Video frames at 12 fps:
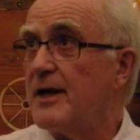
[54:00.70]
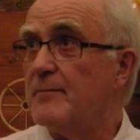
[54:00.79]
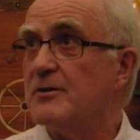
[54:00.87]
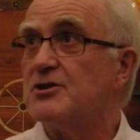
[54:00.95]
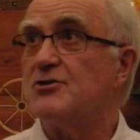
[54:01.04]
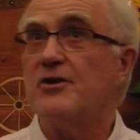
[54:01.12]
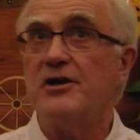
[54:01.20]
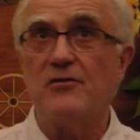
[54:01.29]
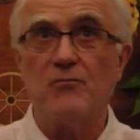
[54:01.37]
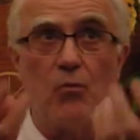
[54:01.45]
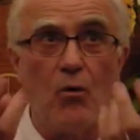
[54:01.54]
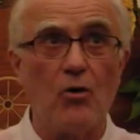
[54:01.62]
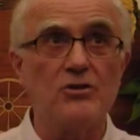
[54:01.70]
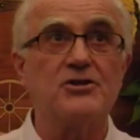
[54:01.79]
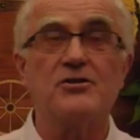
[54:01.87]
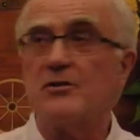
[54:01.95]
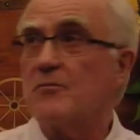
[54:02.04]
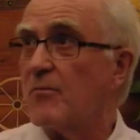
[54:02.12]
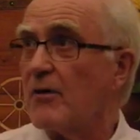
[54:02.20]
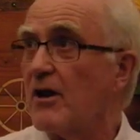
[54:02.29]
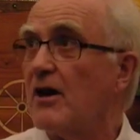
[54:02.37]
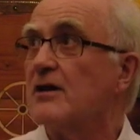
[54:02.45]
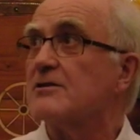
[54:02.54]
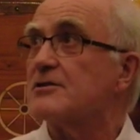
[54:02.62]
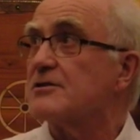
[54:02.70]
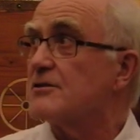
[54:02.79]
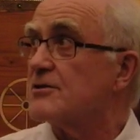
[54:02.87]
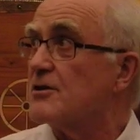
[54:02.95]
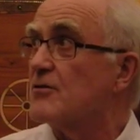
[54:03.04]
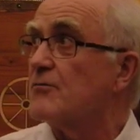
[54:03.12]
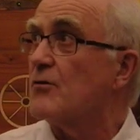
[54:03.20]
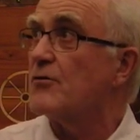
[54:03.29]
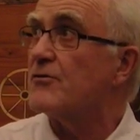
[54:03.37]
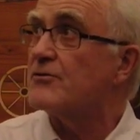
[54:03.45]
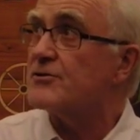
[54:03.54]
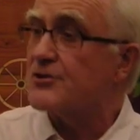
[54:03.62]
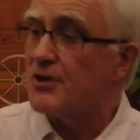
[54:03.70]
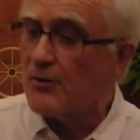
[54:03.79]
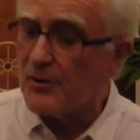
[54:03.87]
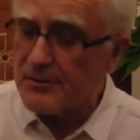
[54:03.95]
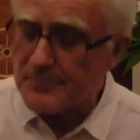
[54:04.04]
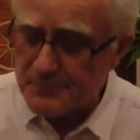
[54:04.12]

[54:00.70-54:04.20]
imagery of water and plants and so forth and so on.